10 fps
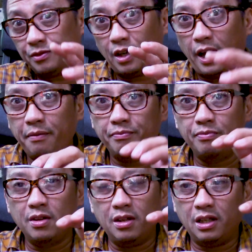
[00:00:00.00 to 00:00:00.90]
Okay?
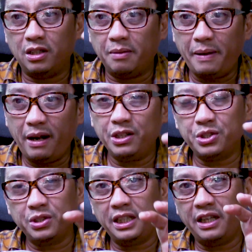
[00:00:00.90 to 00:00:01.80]
Now, the
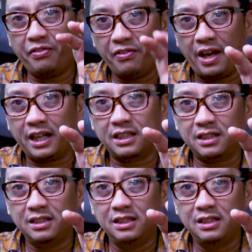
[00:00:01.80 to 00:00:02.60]
parachuting effect